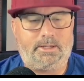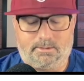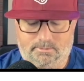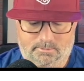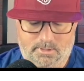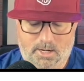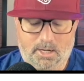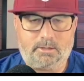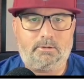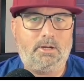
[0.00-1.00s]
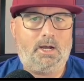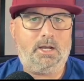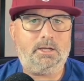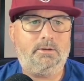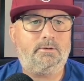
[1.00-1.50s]
Like knock
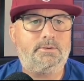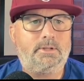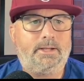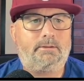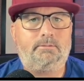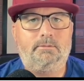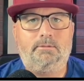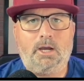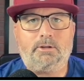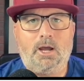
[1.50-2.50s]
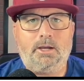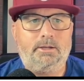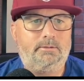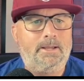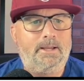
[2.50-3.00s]
knock? Or is it like knock knock?